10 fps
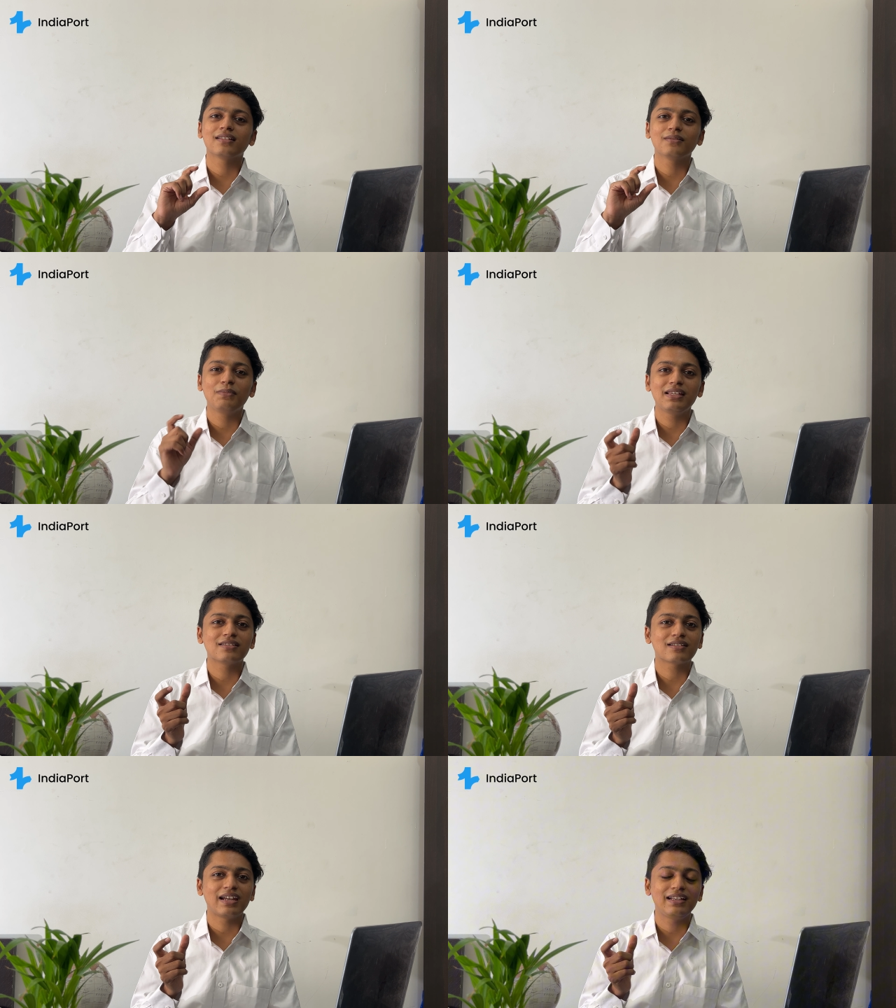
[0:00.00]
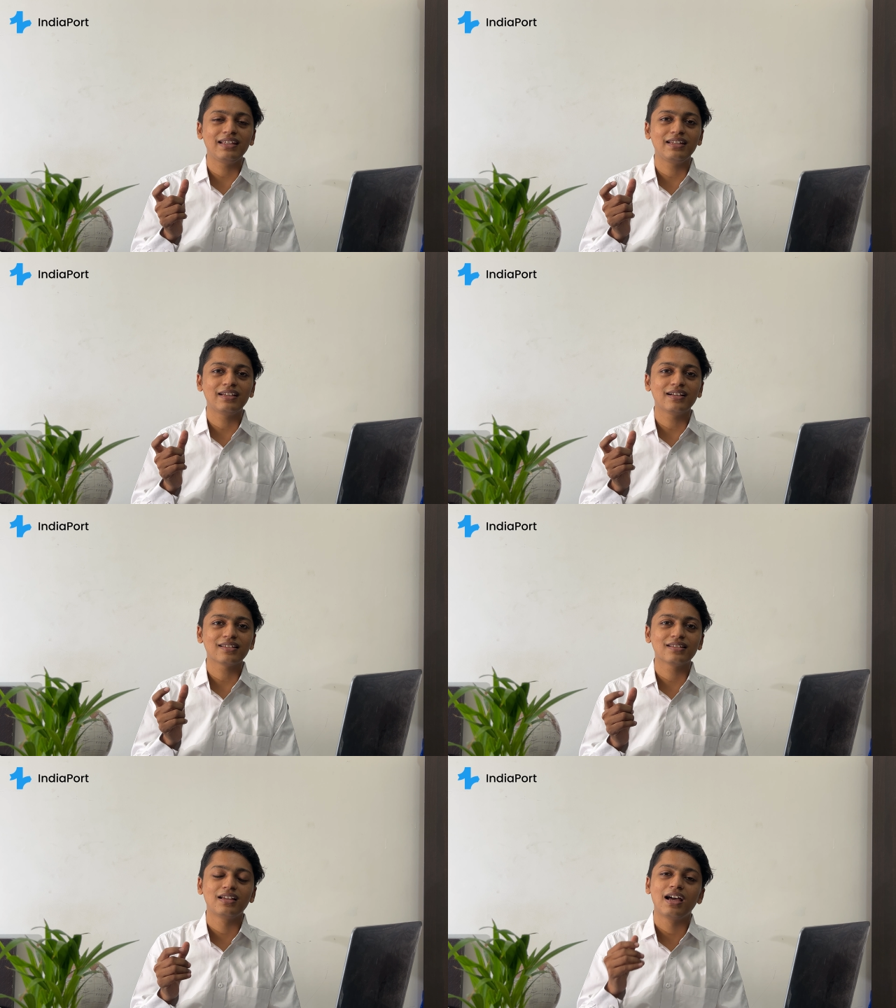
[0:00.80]
are the major
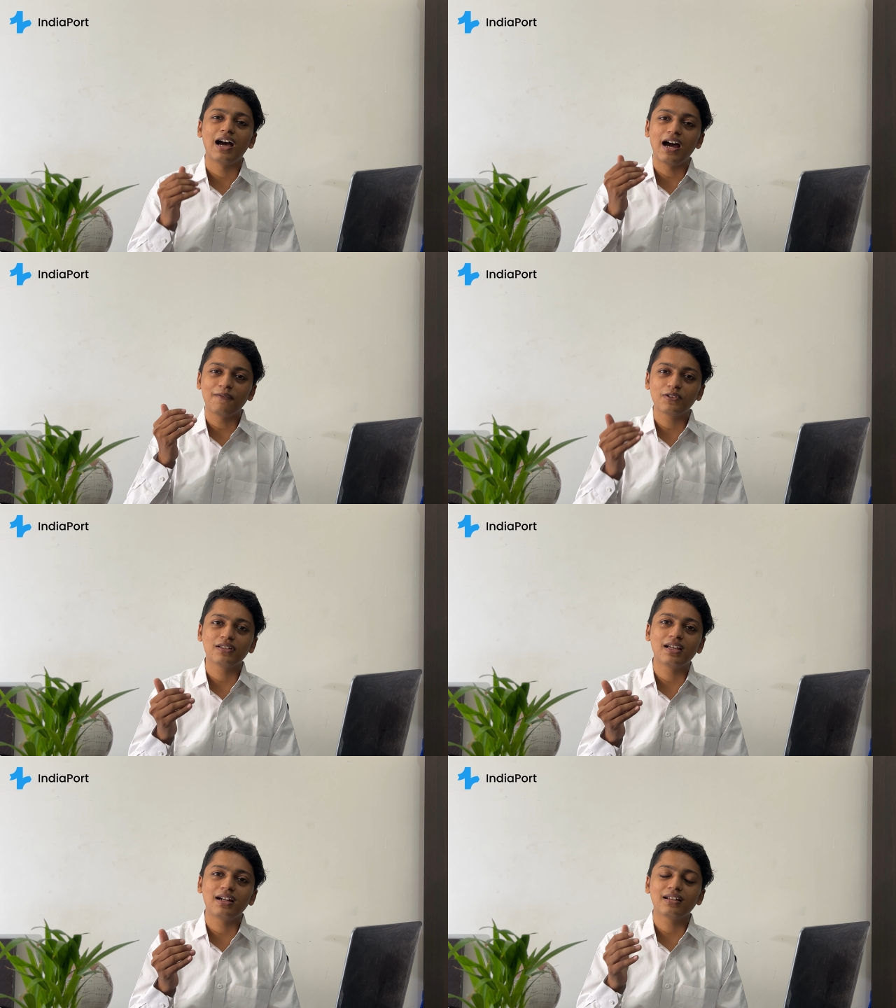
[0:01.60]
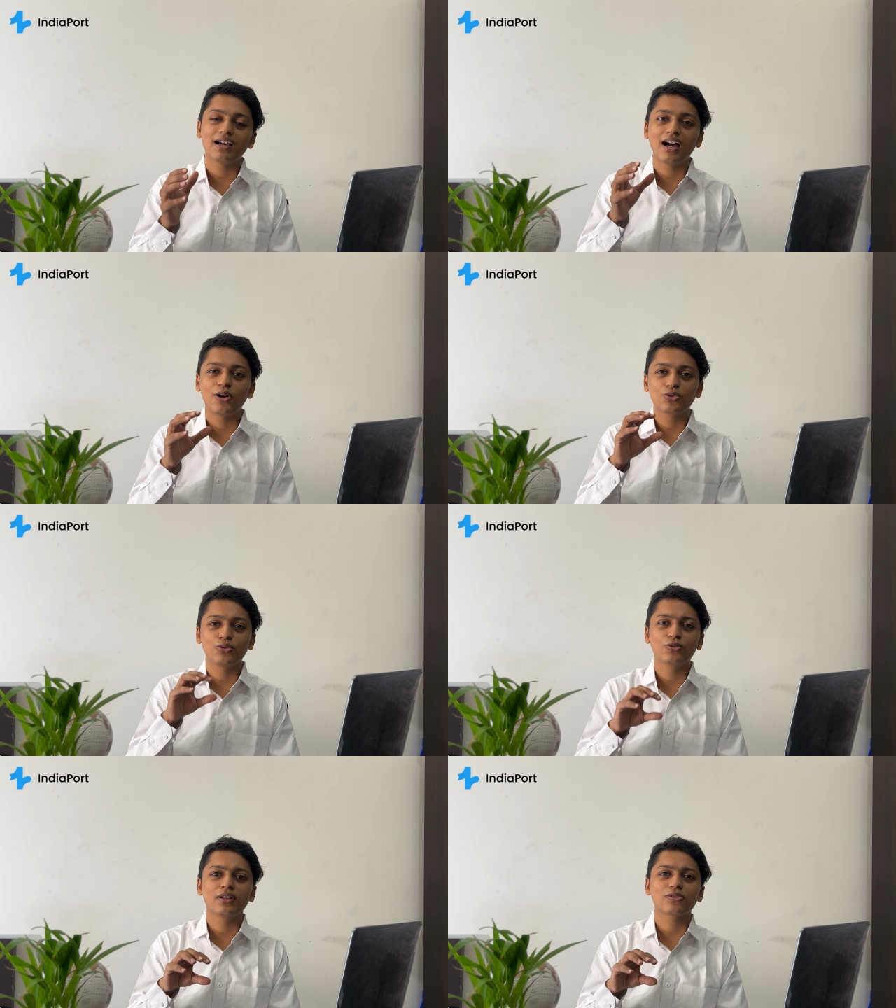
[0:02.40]
criterias. After that, how to
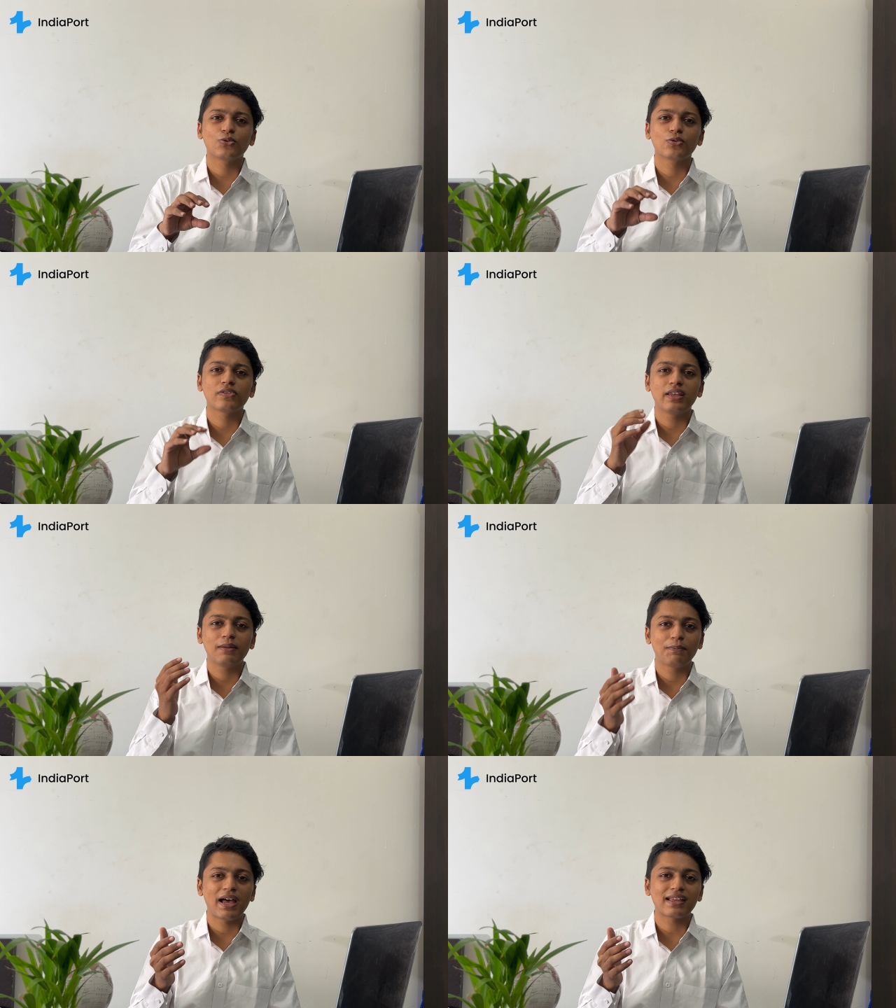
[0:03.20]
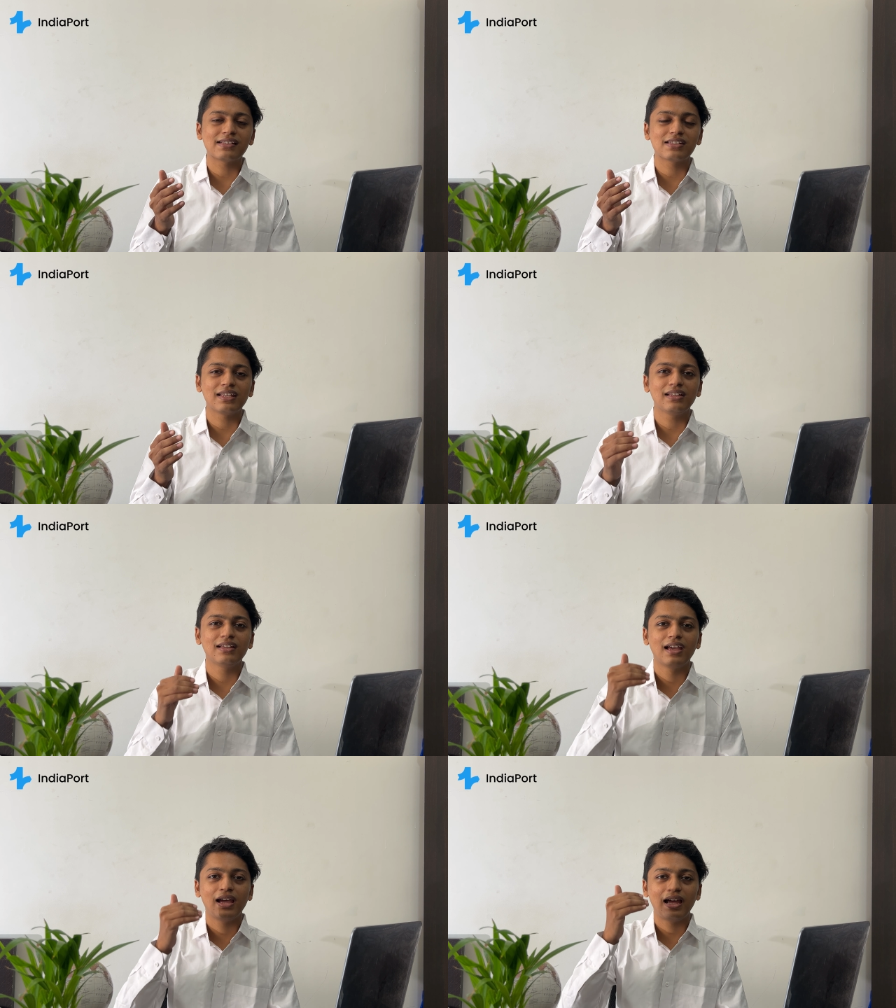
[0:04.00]
do the sourcing, packaging,
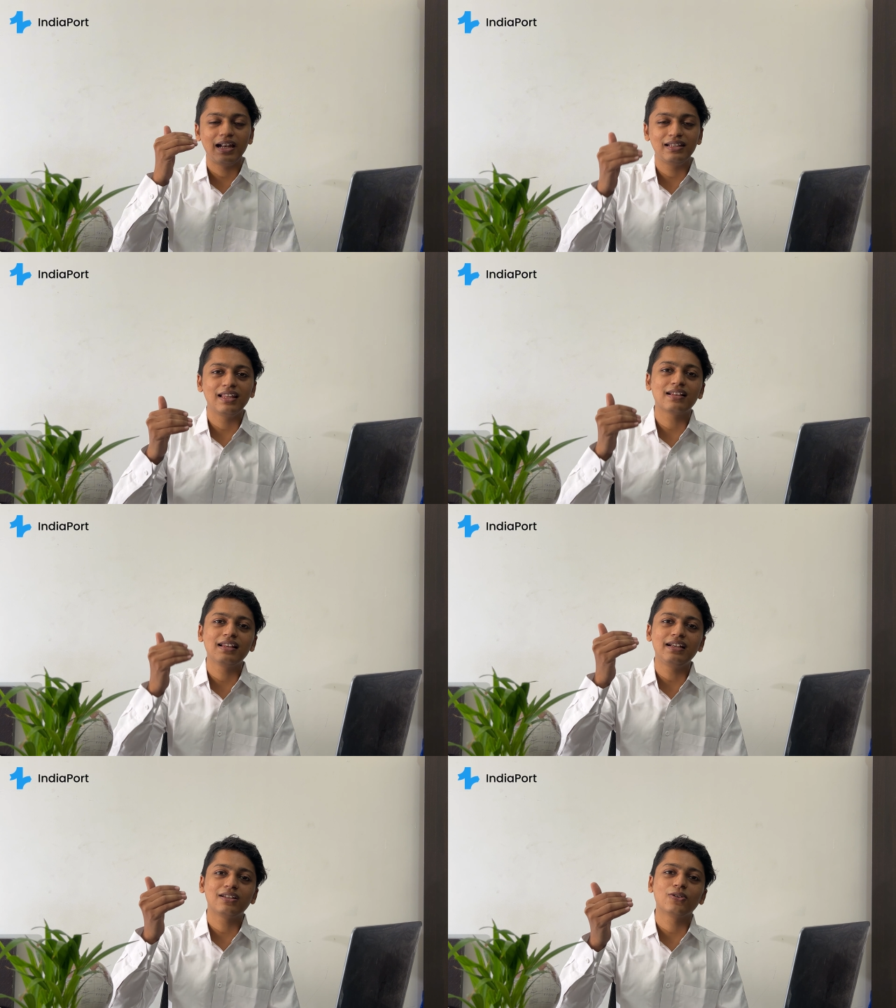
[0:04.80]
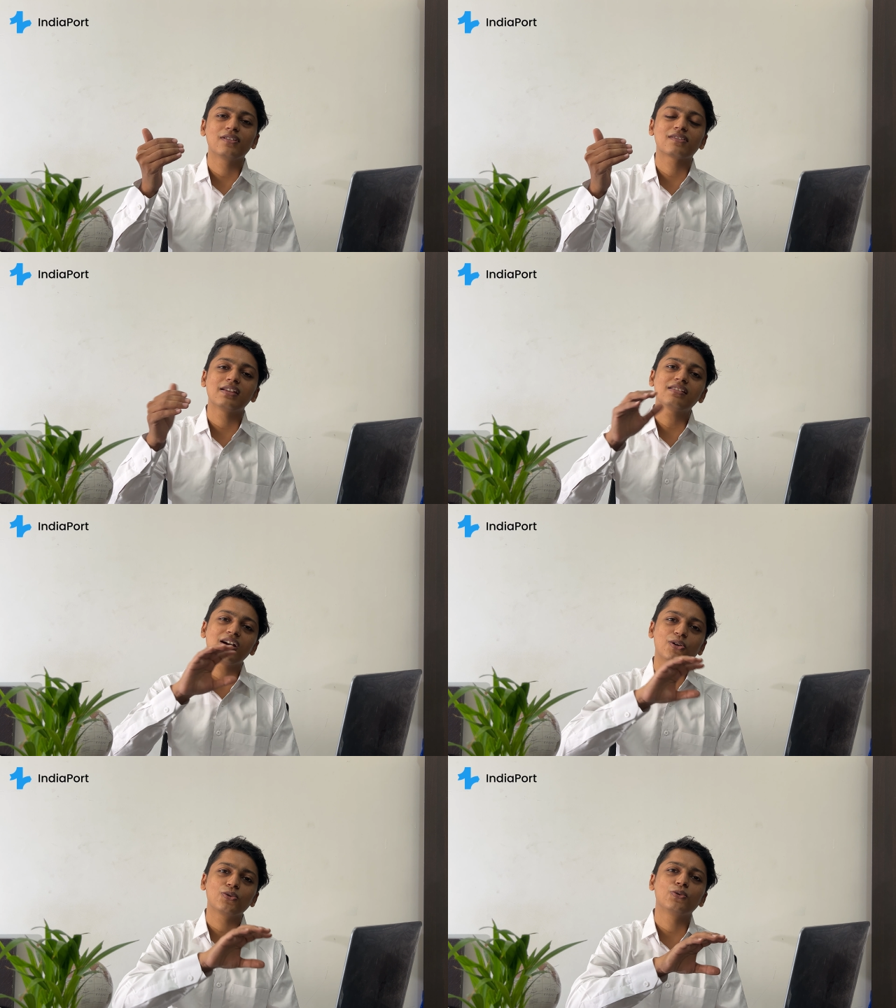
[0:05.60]
and then later on stage,
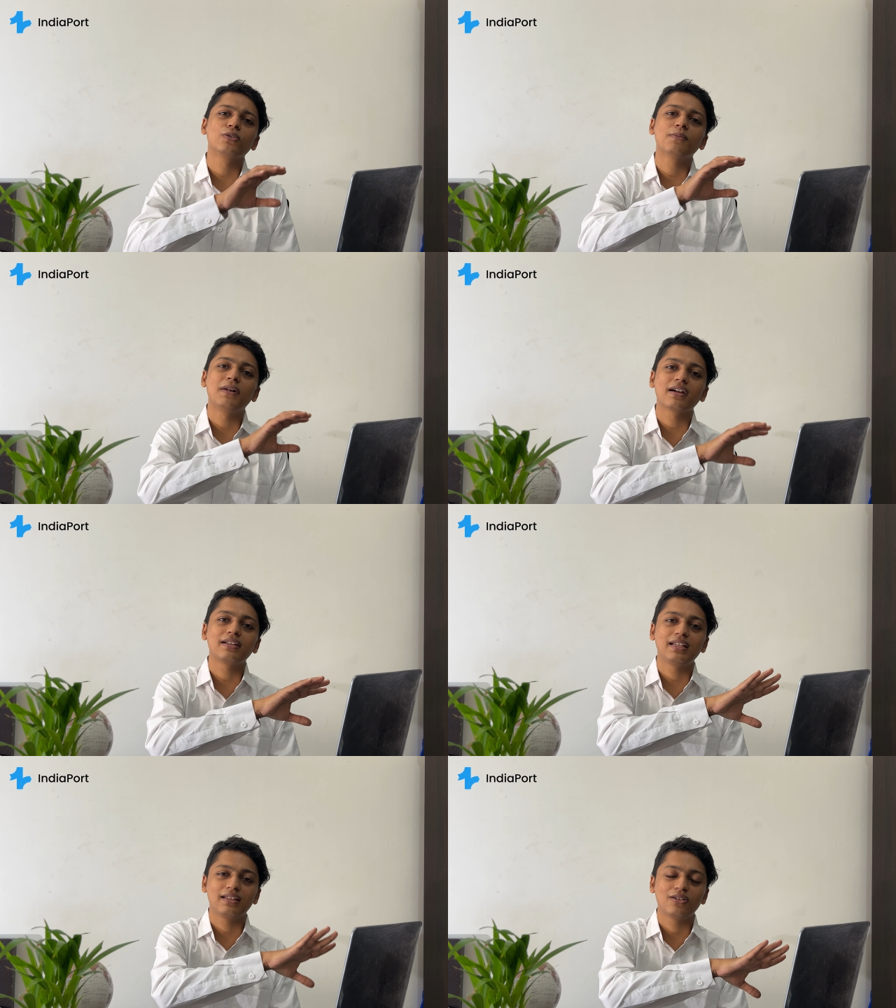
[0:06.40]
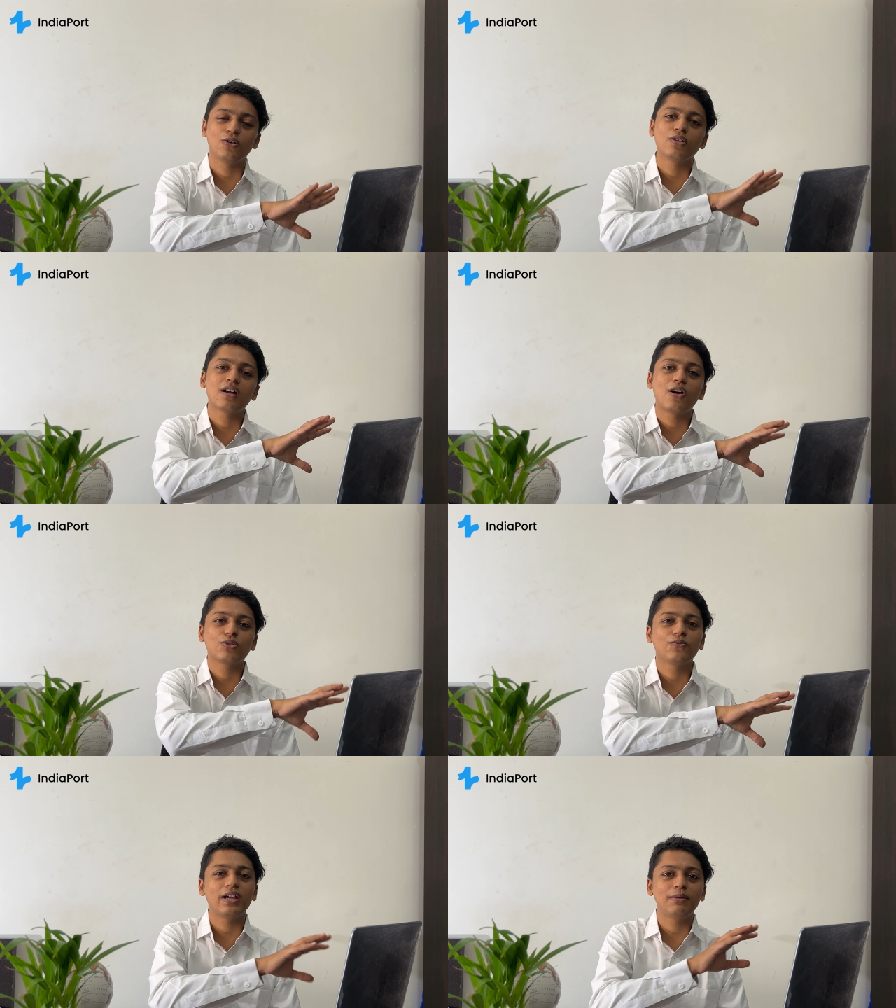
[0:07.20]
how to do the marketing or how
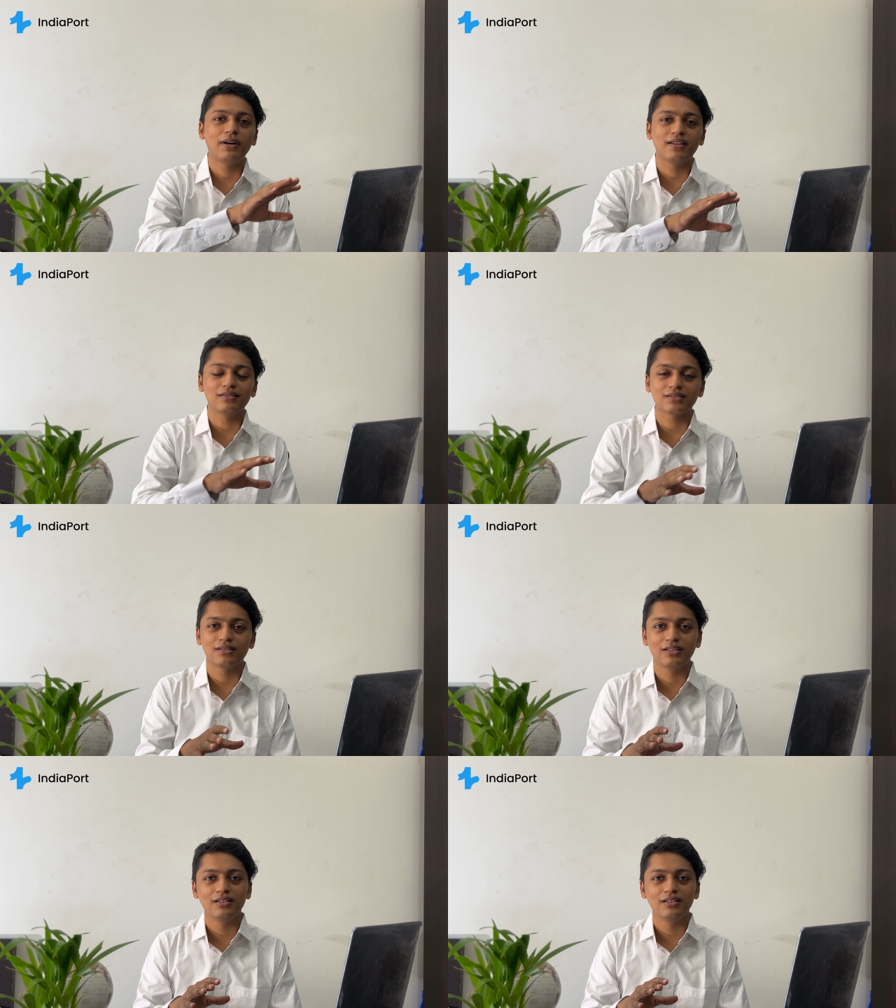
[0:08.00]
to find buyers.